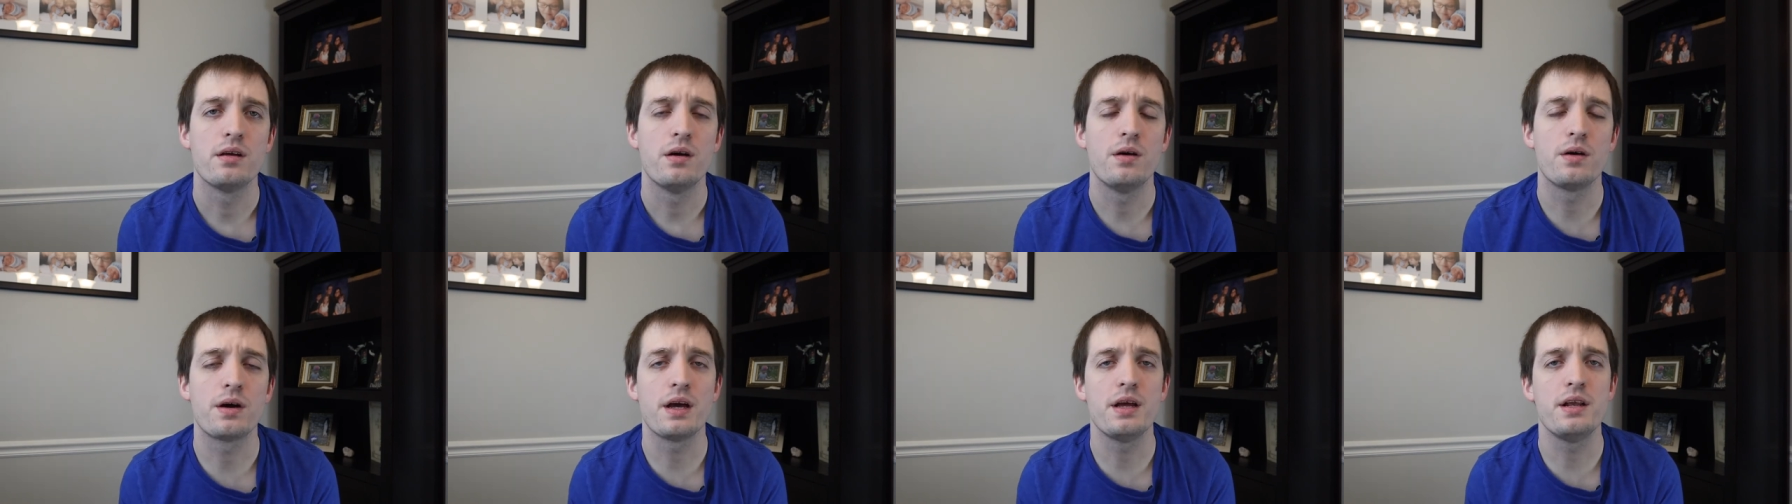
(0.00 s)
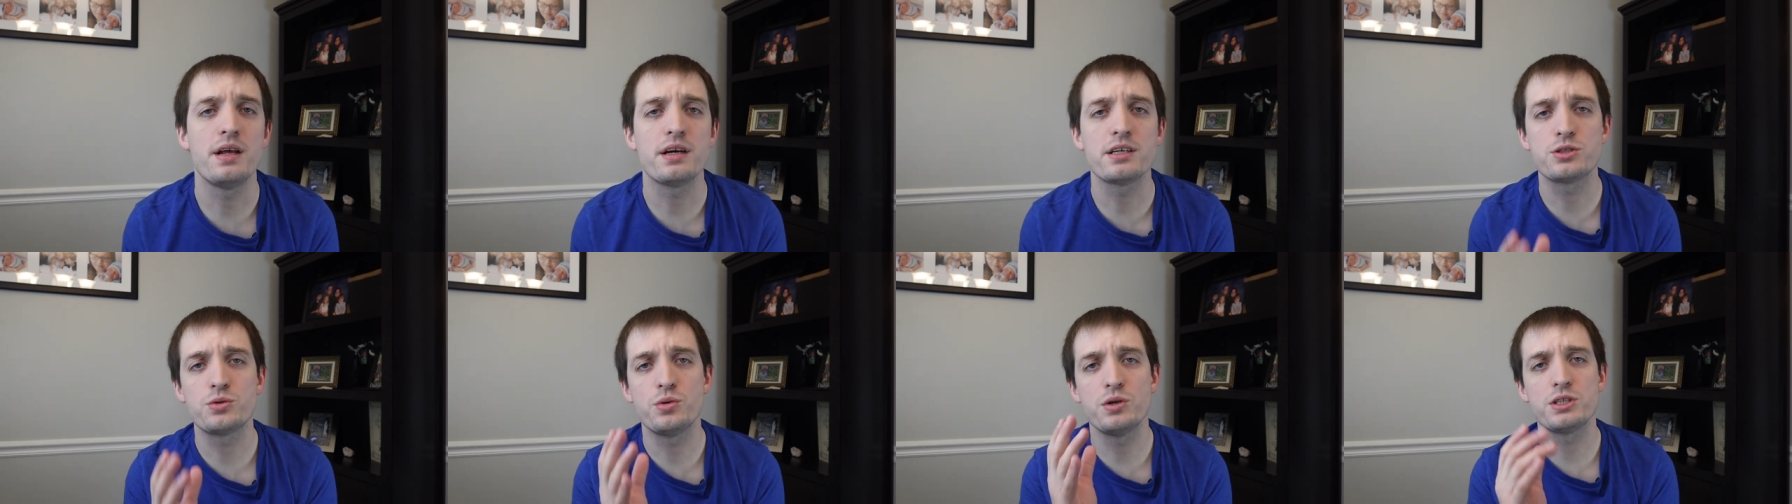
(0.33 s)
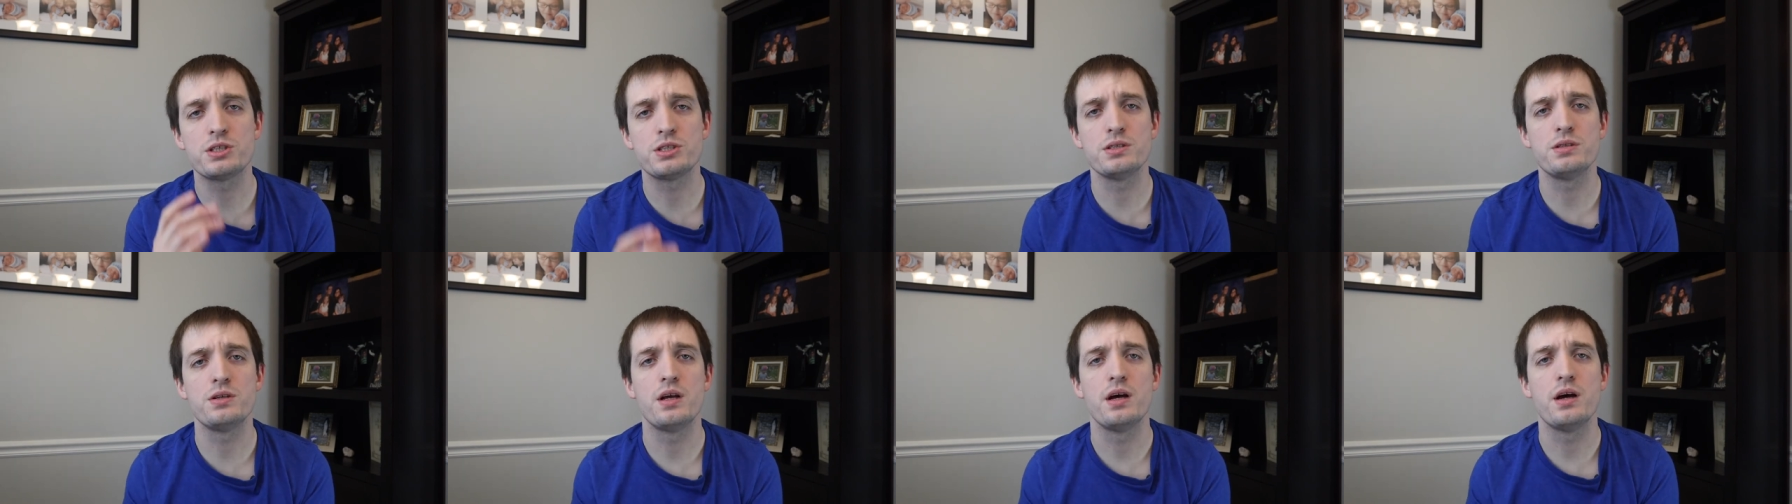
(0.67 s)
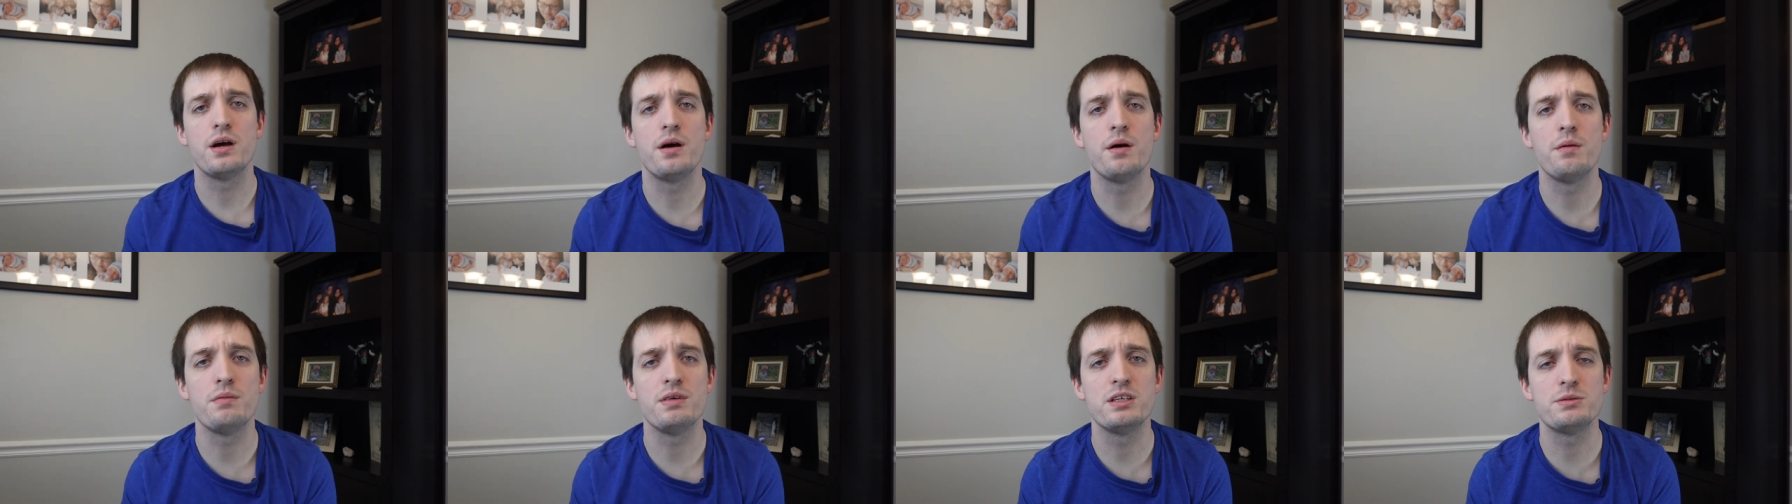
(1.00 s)
Okay, next question
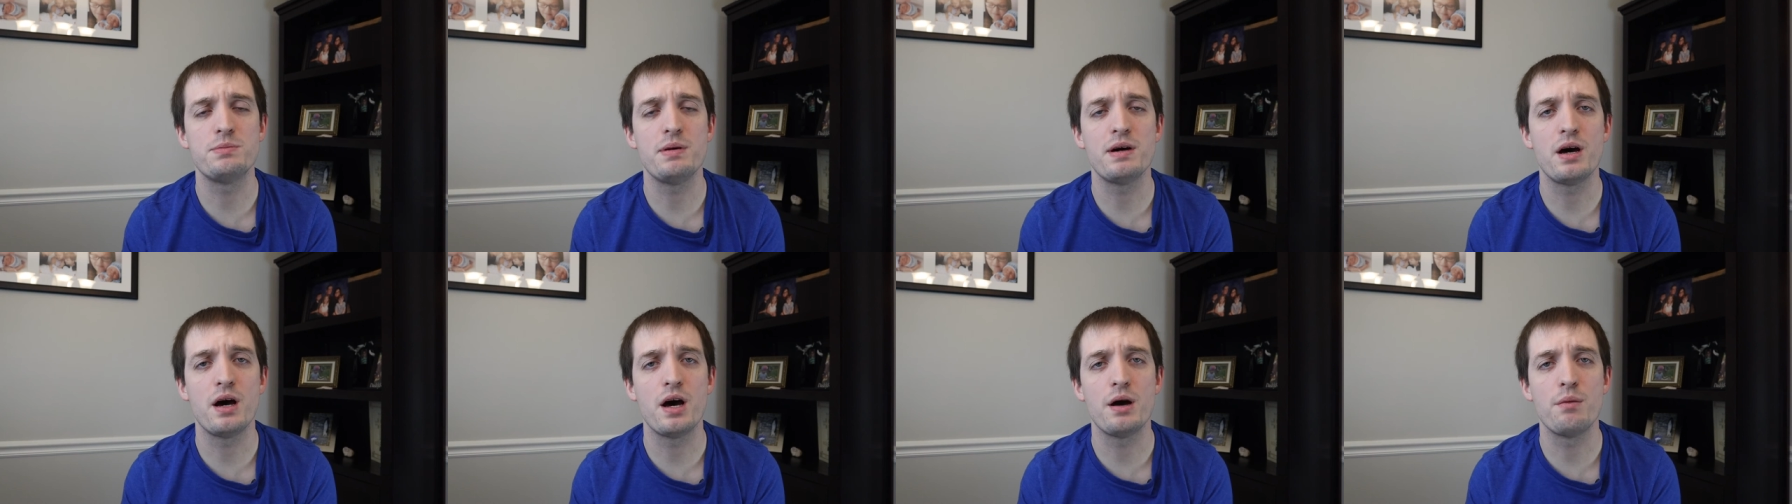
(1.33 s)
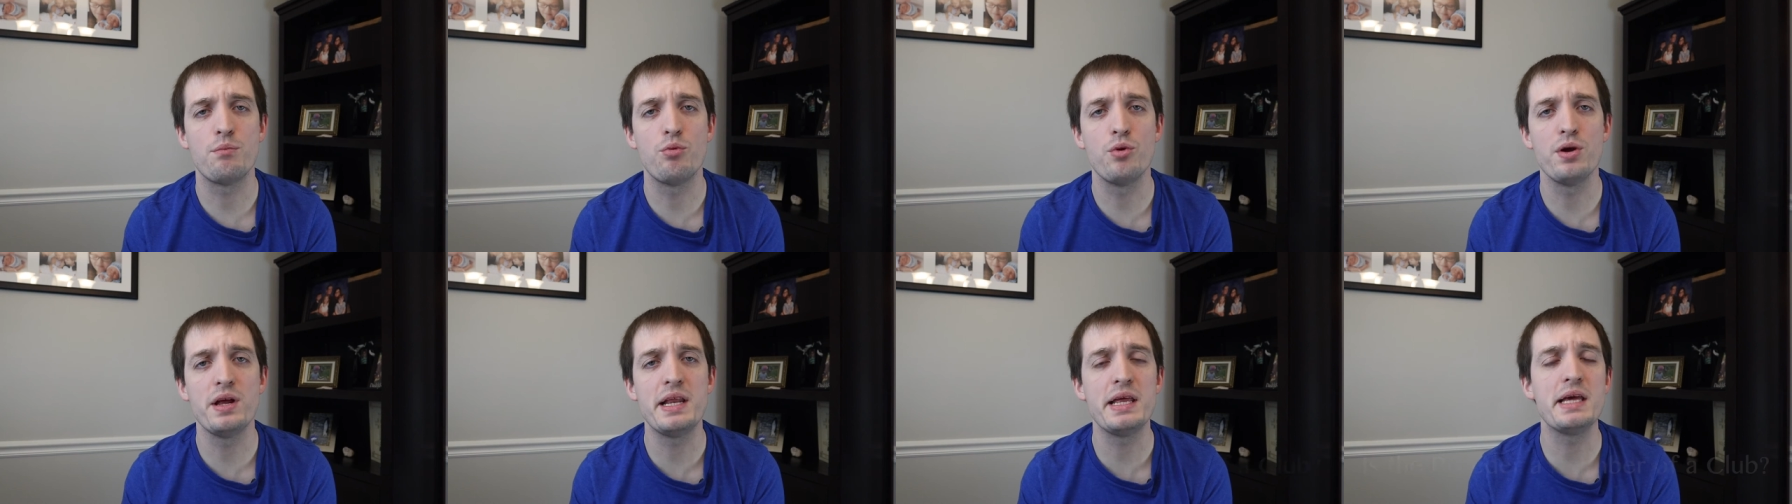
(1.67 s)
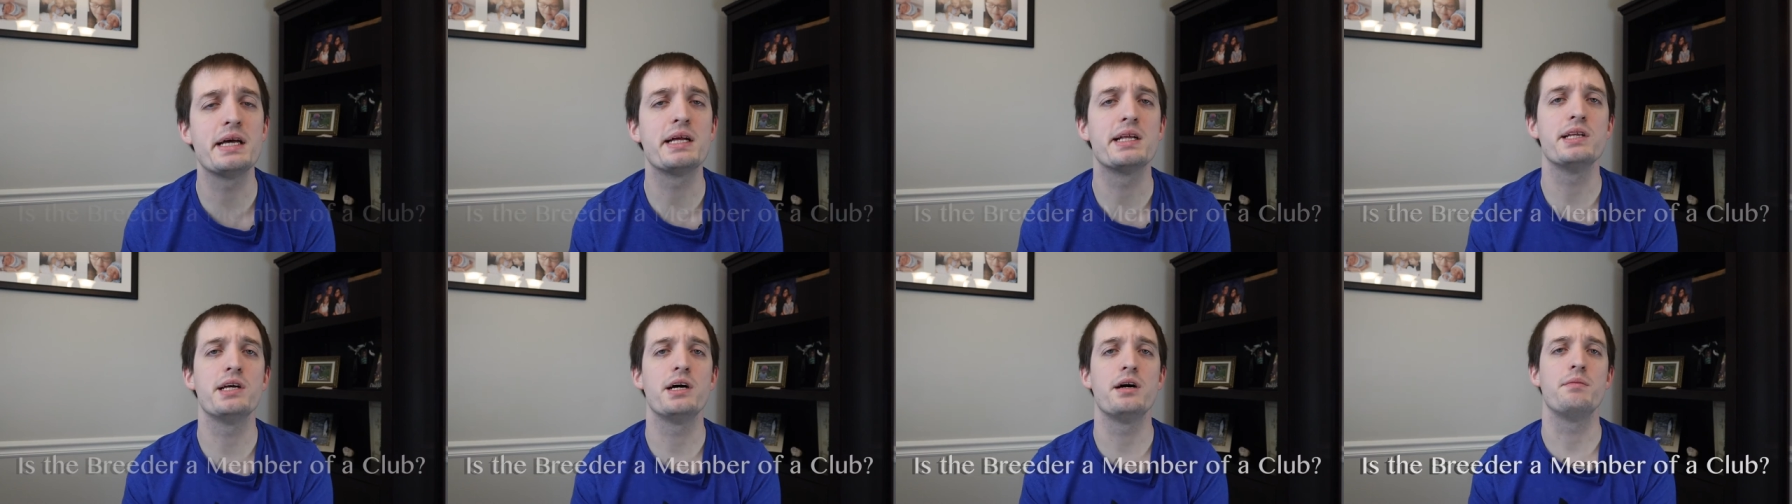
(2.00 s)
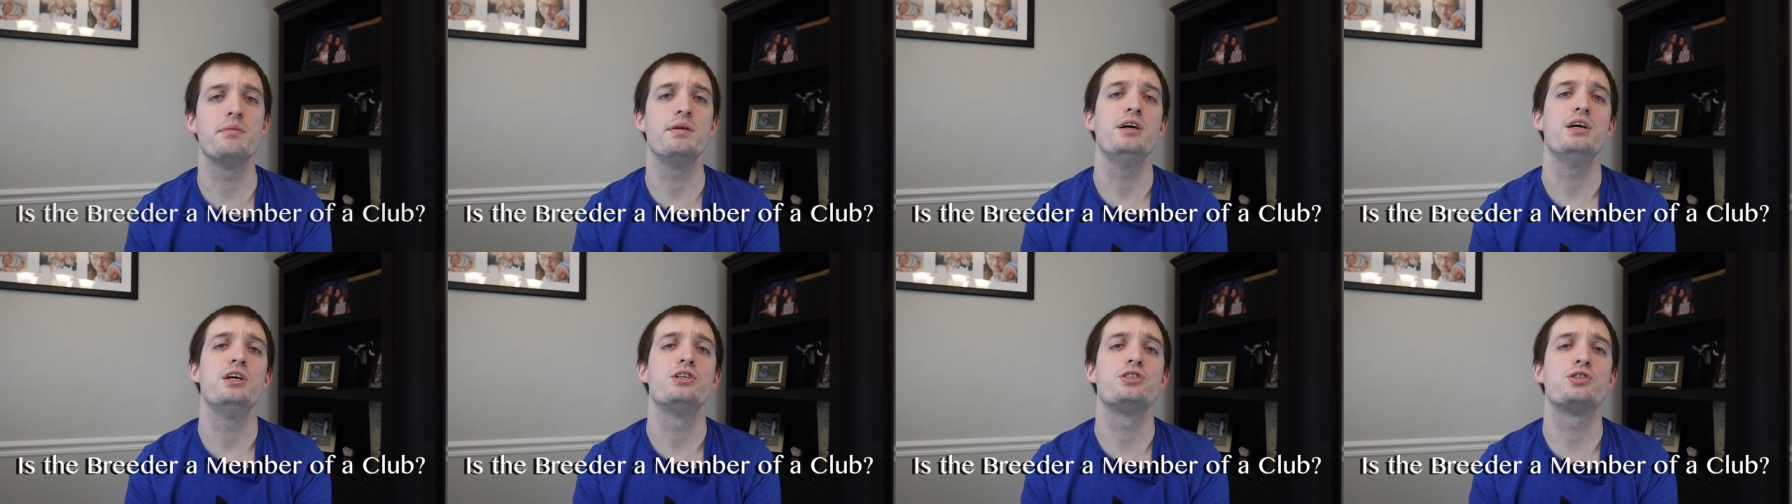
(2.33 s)
um, is about a breeding club.